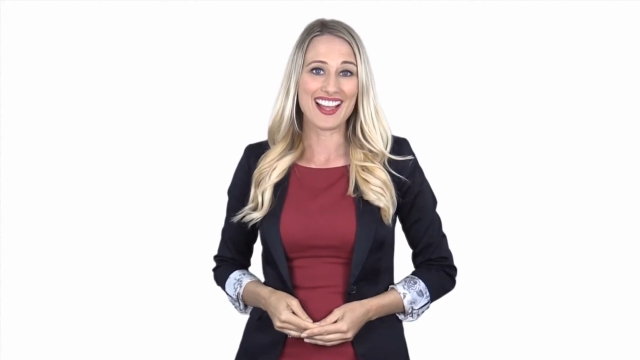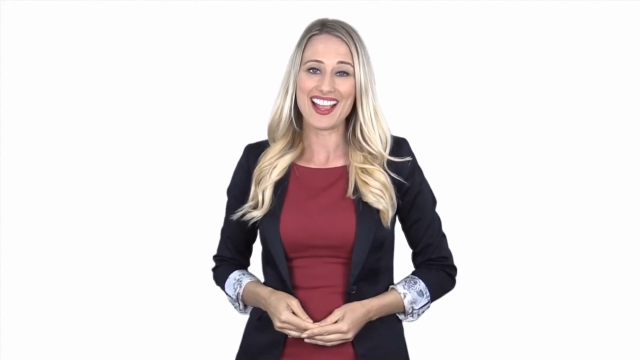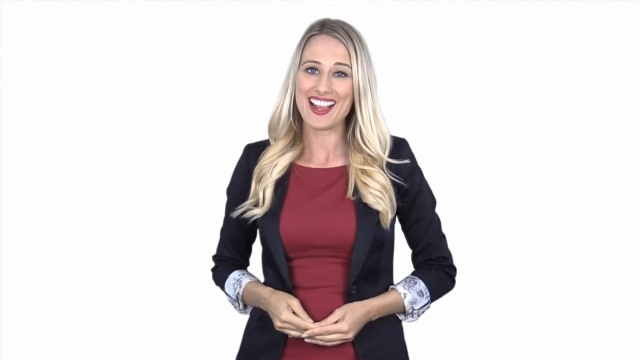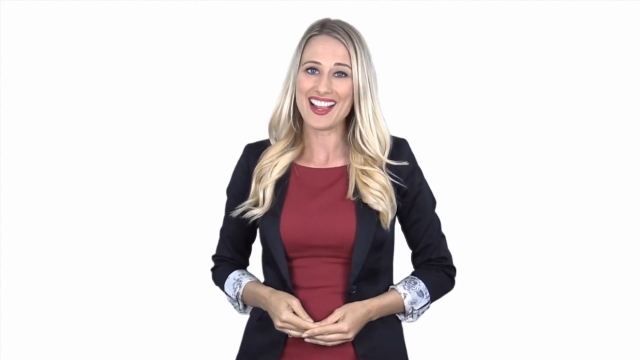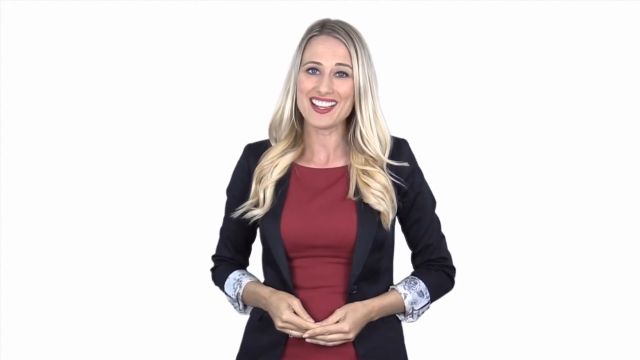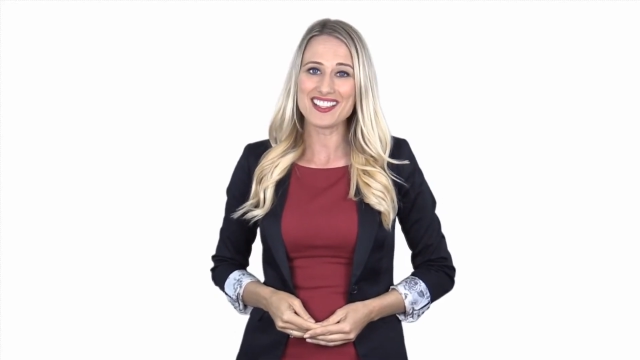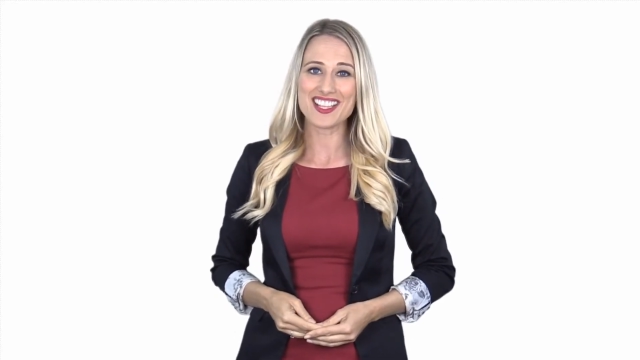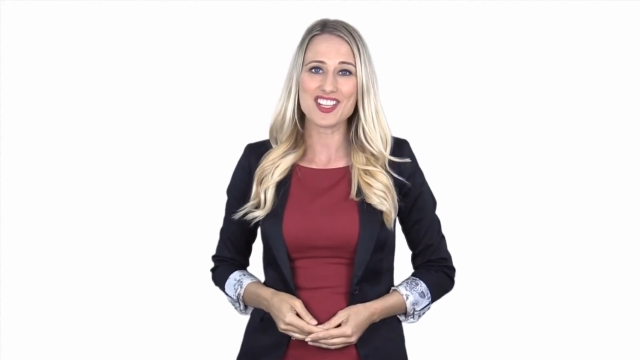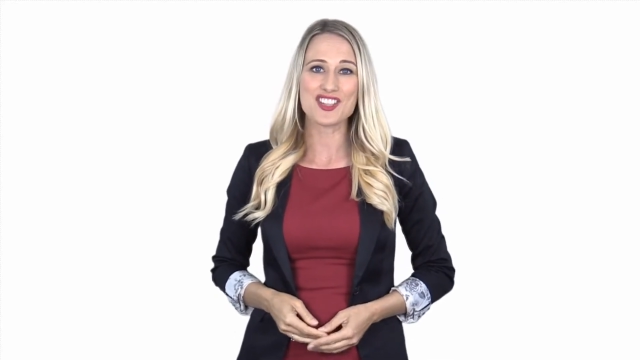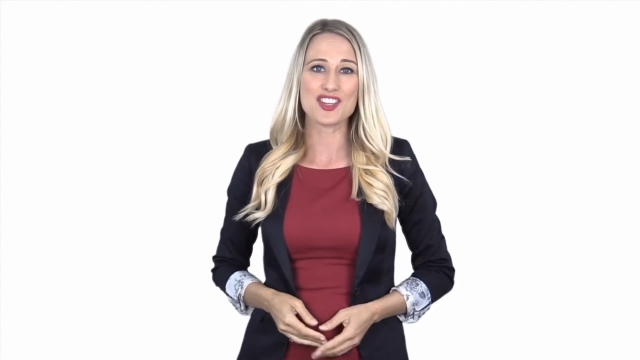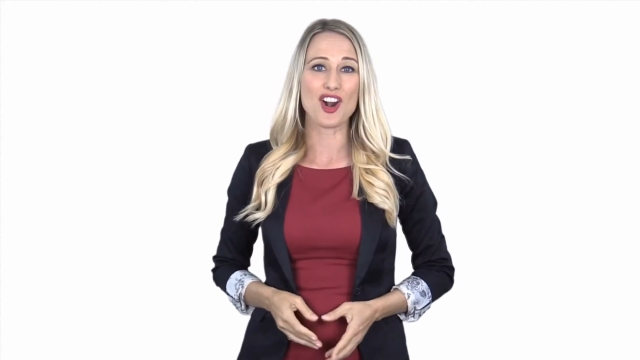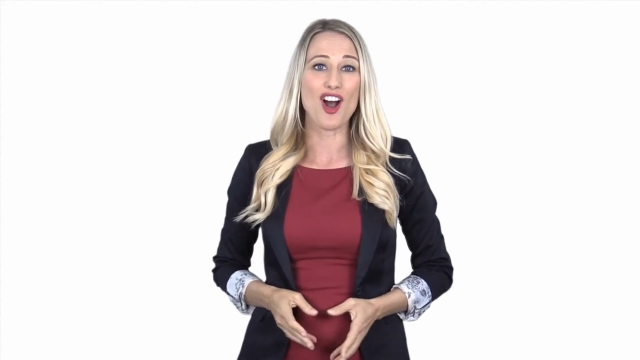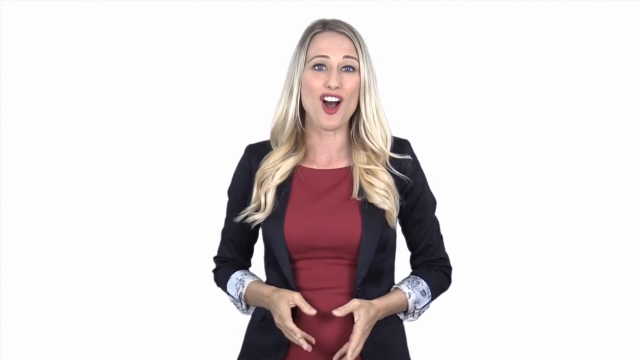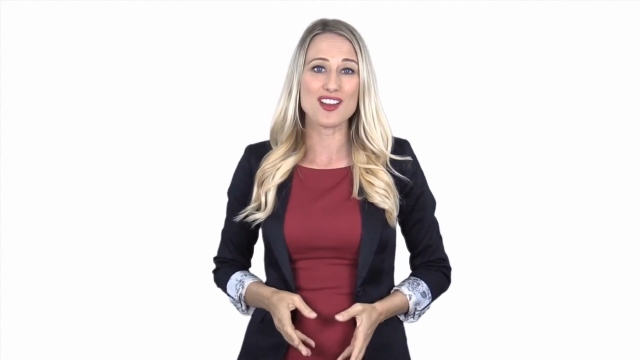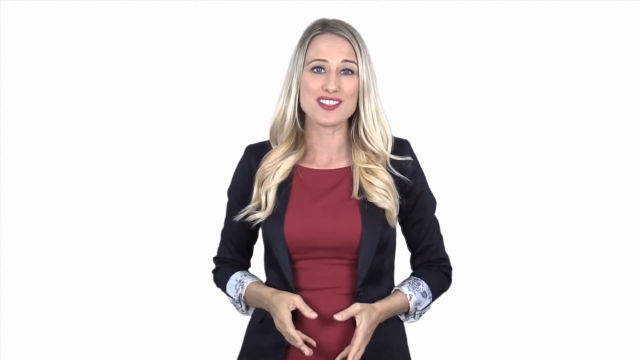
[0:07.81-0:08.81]
and get
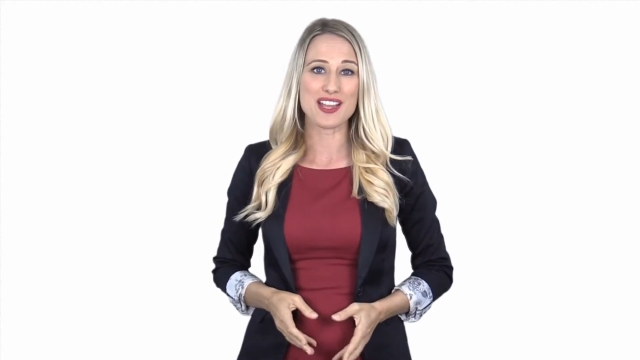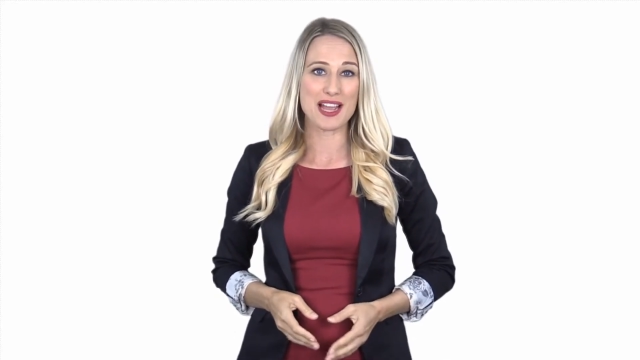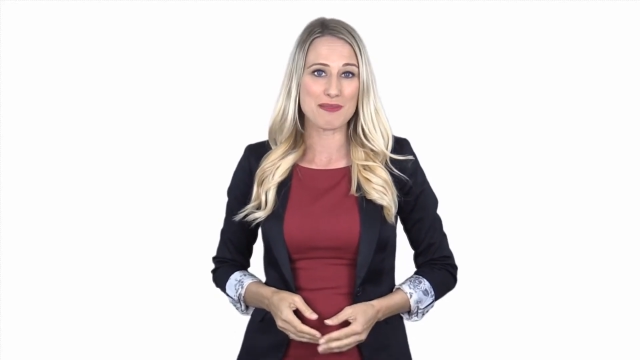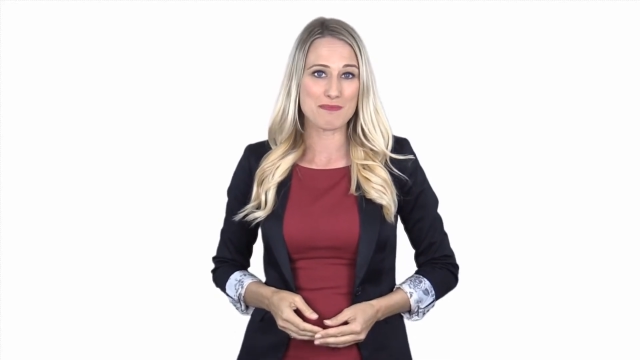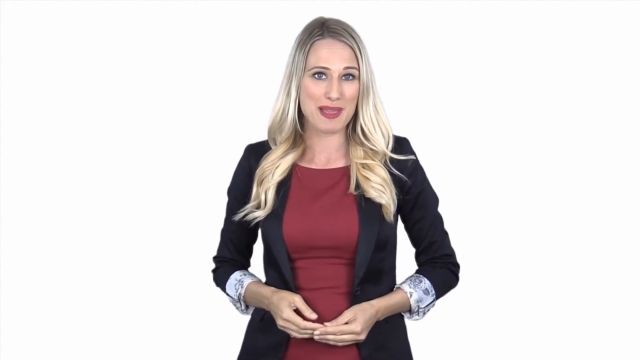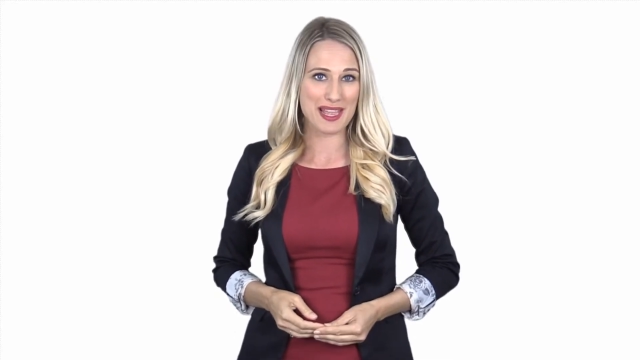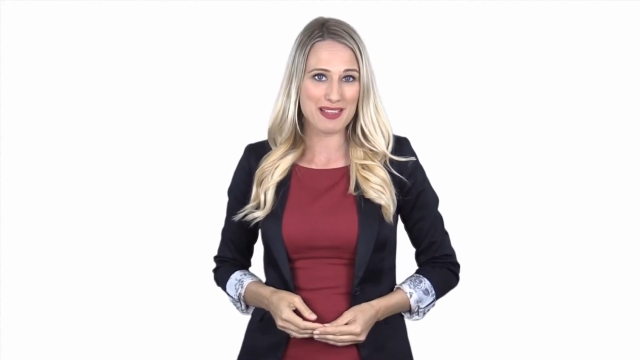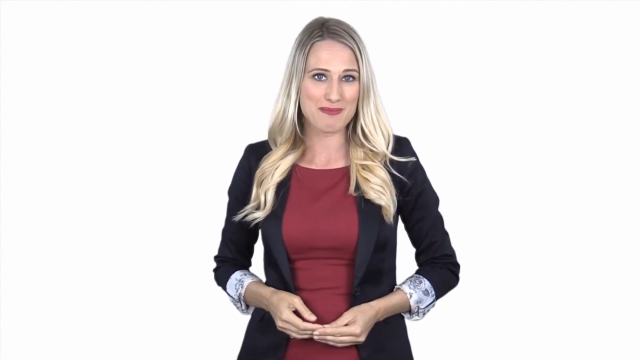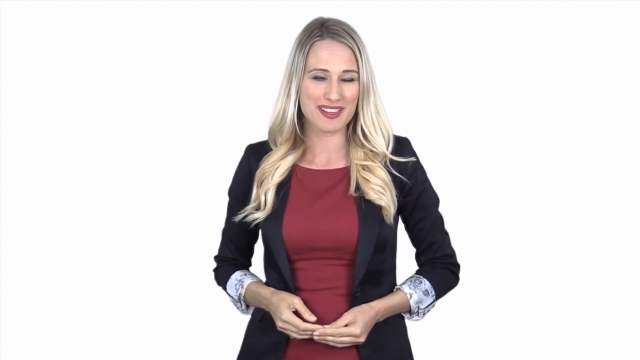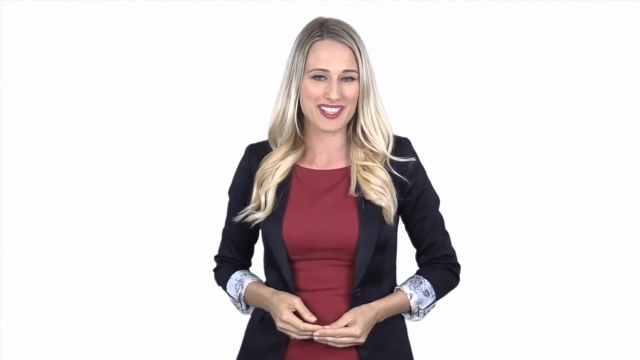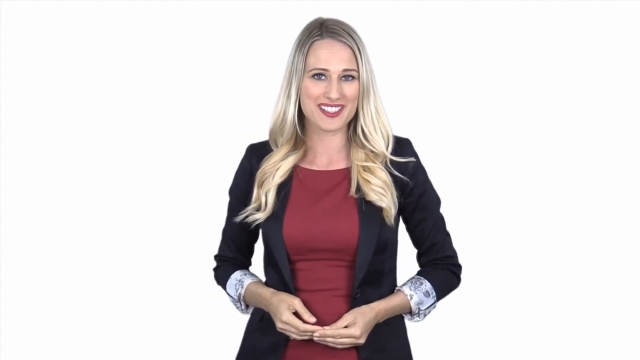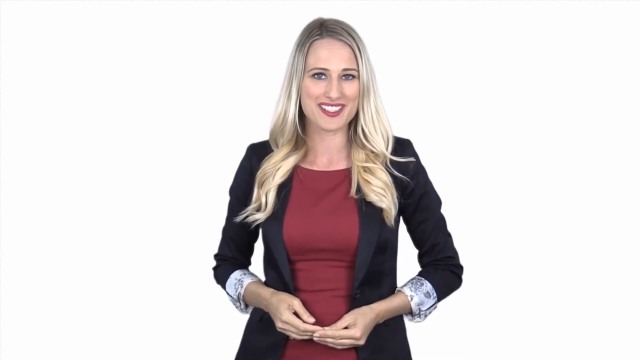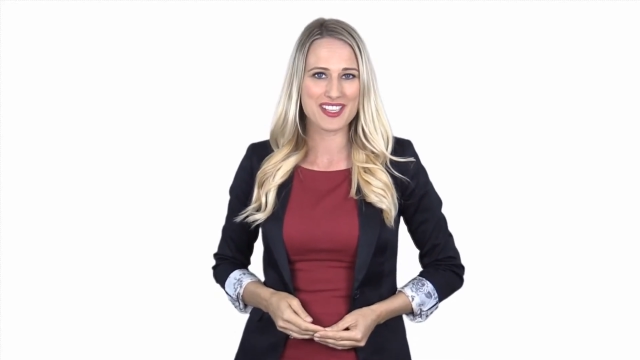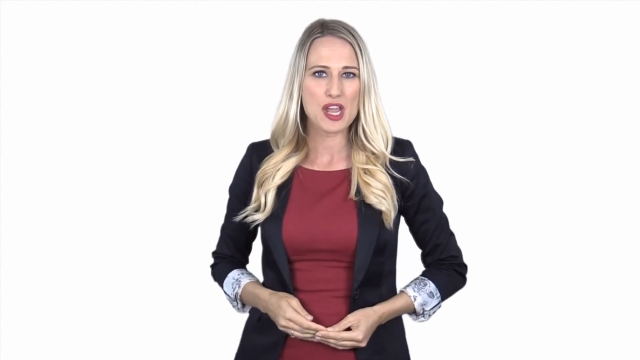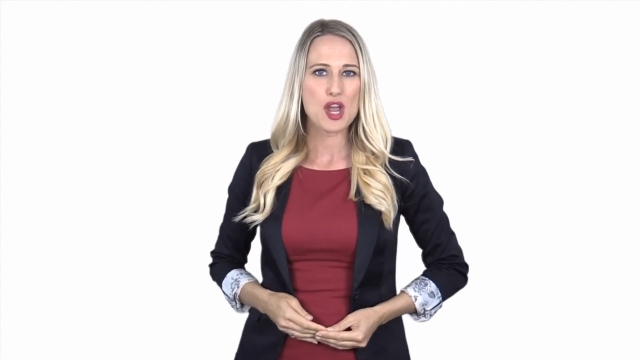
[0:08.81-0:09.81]
your on time
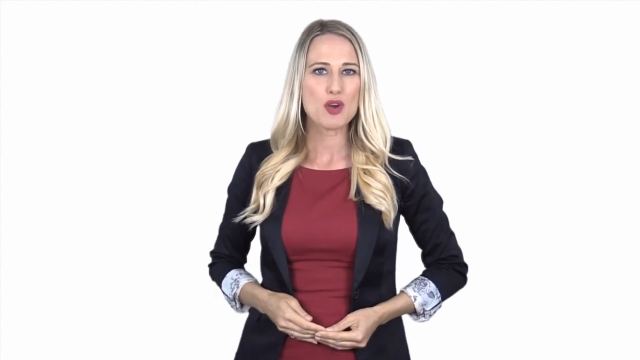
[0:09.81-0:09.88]
payments